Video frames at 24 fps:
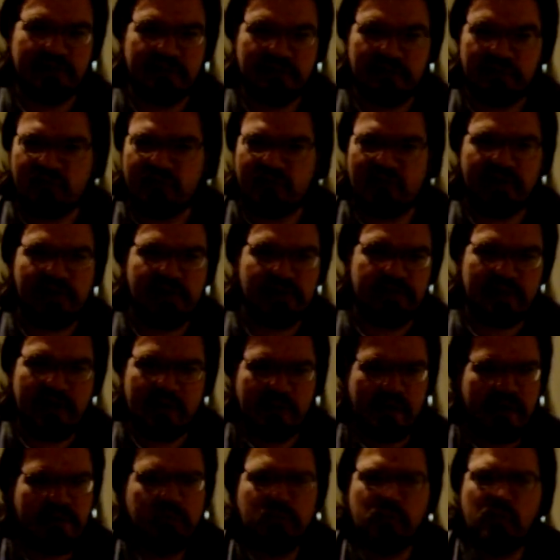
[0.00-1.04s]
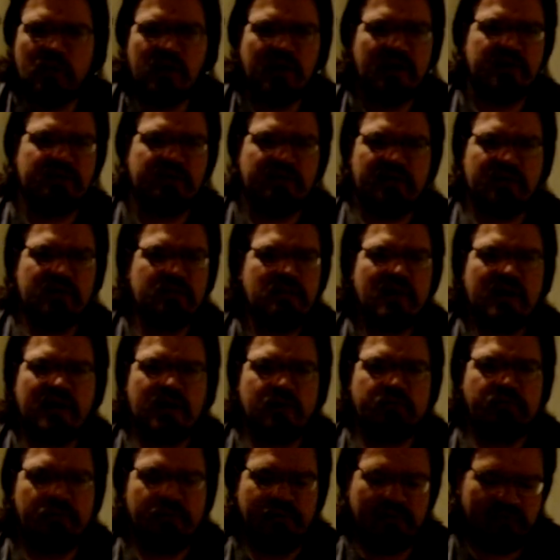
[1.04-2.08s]
ferry them that way. Whatever, you make up
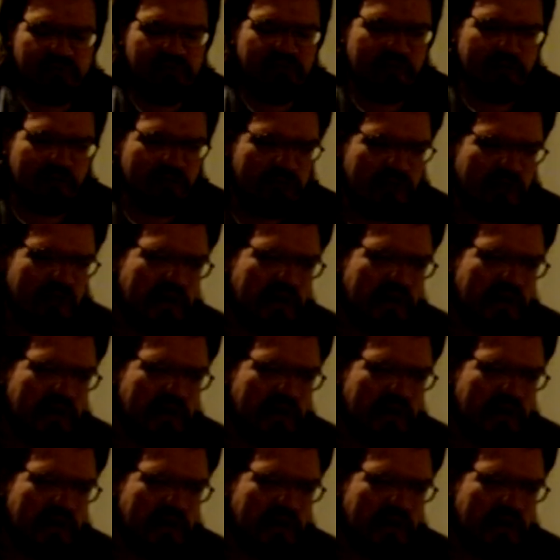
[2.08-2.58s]
some excuse.